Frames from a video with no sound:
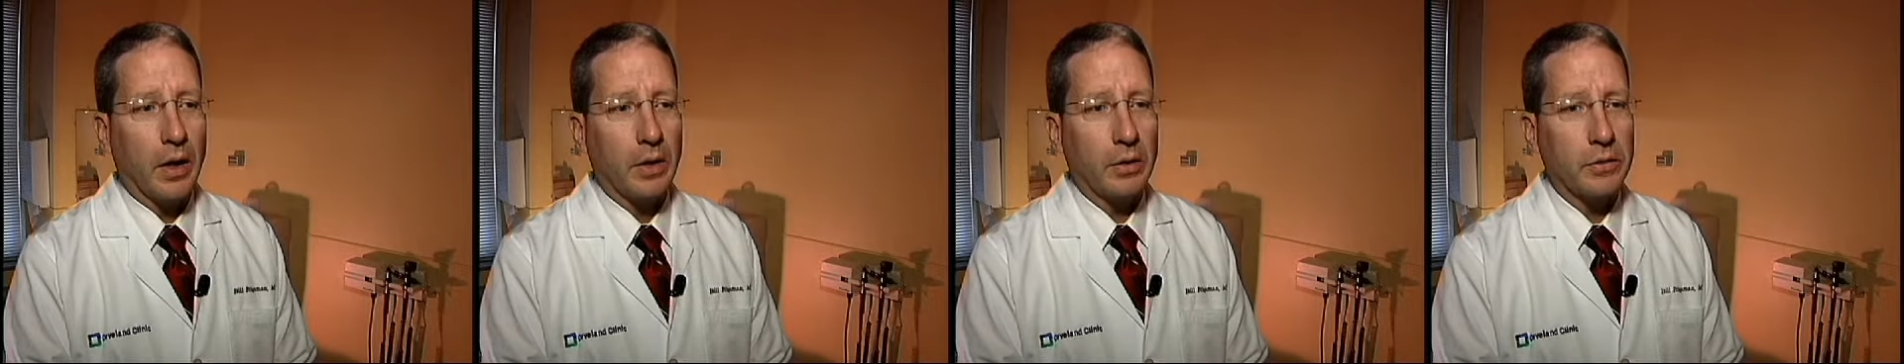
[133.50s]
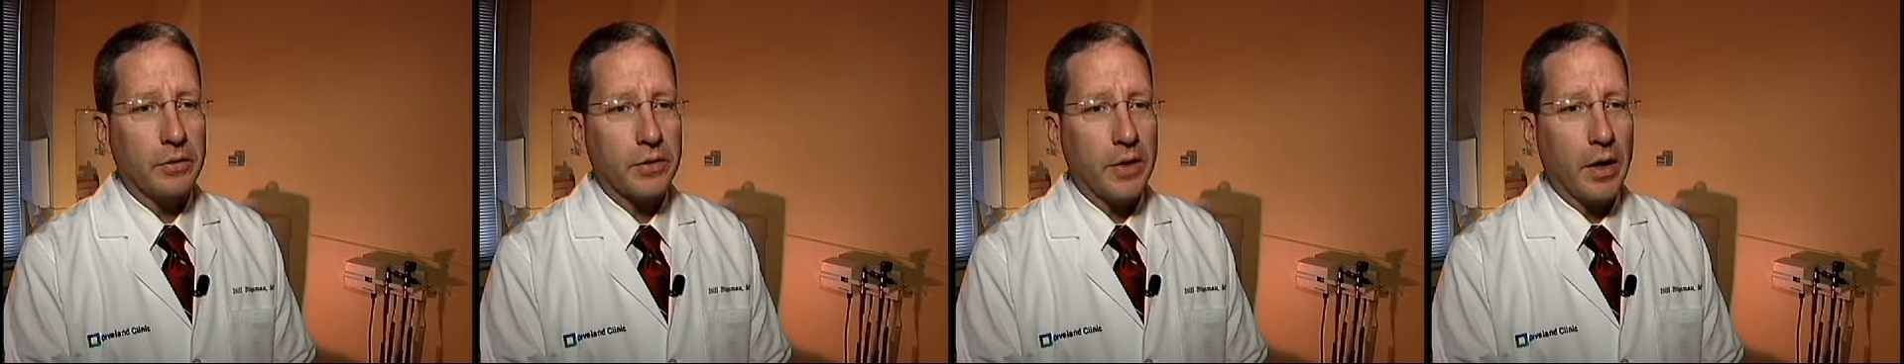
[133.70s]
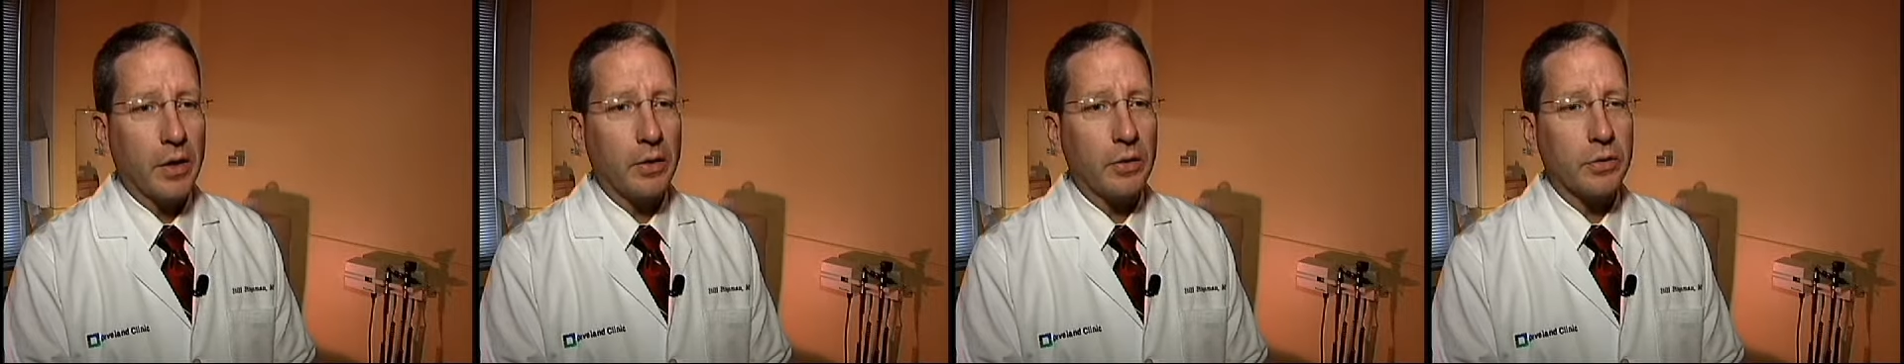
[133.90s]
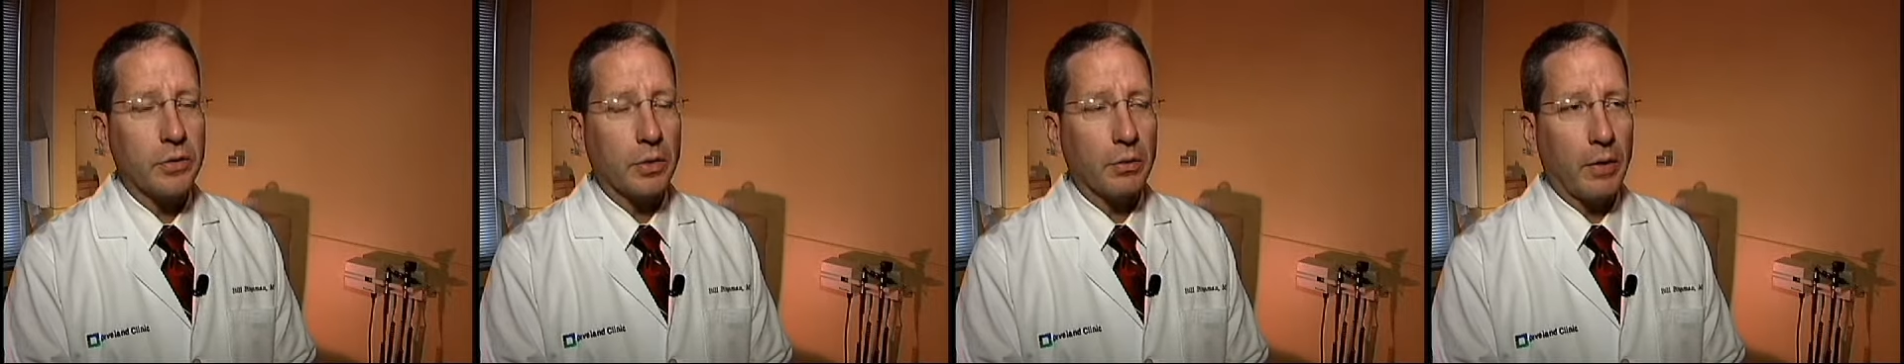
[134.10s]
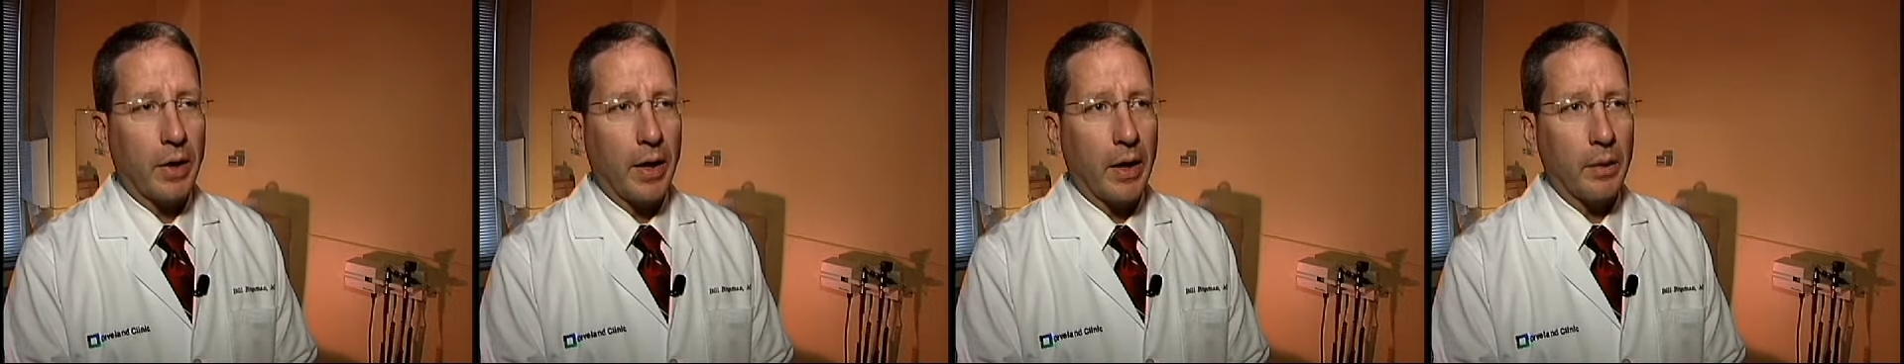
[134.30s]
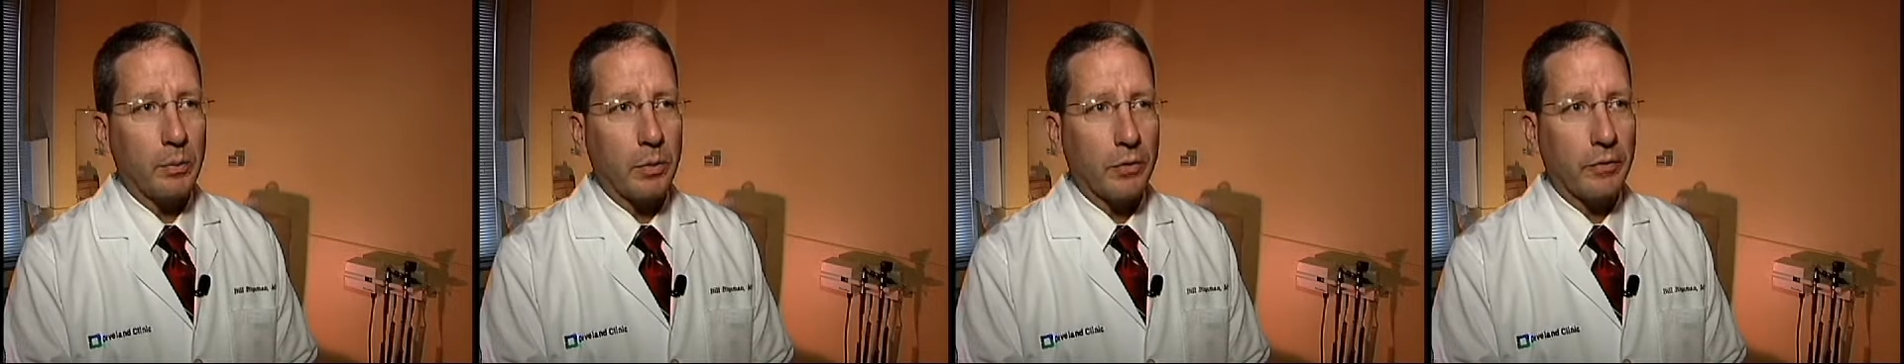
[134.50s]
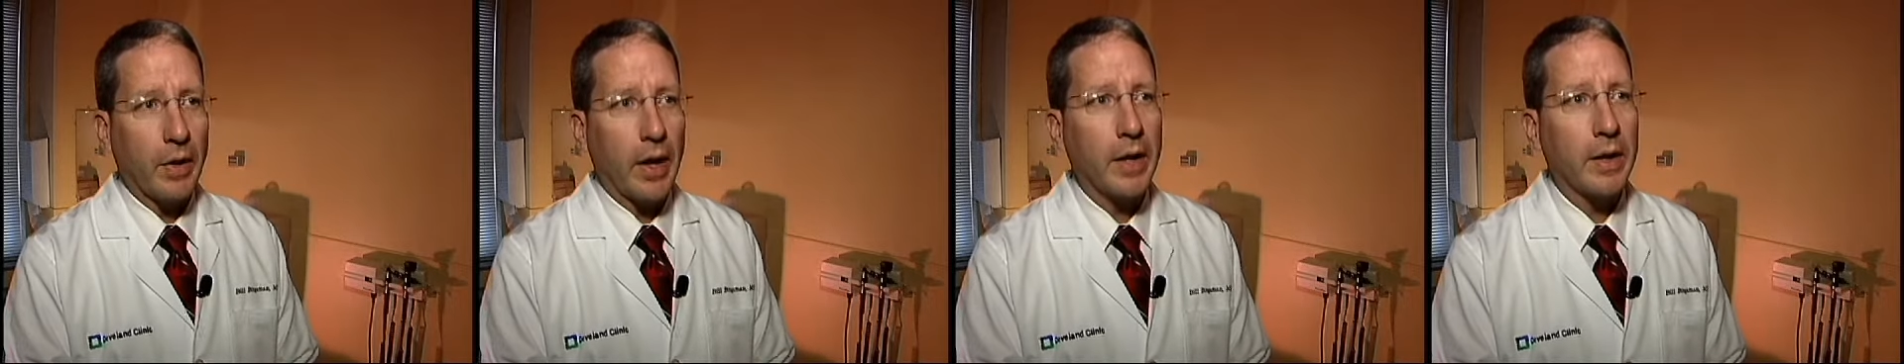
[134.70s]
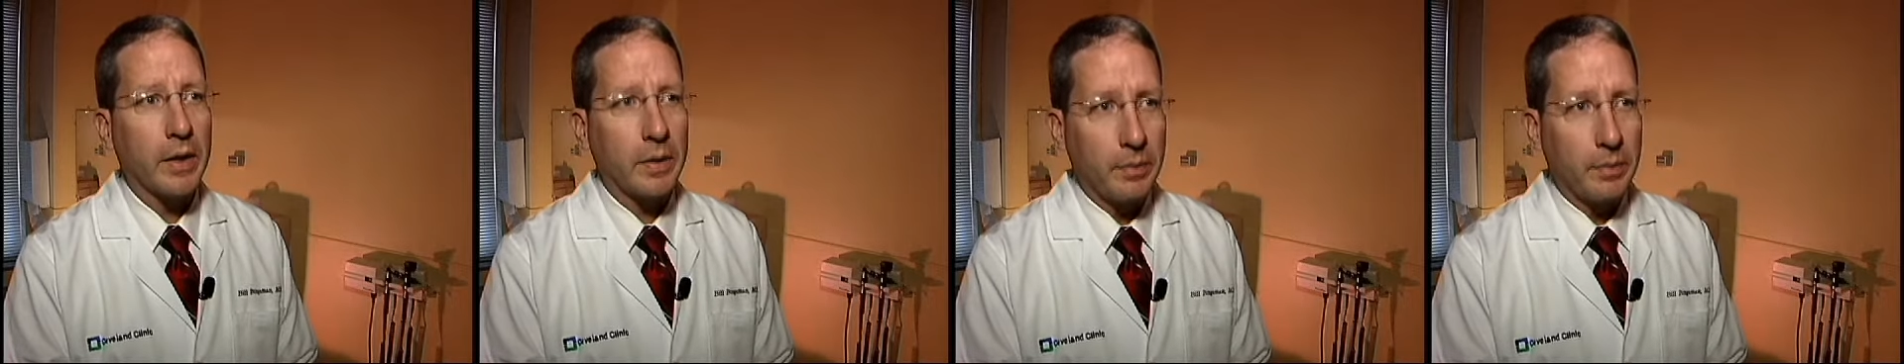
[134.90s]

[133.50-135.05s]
centers around providing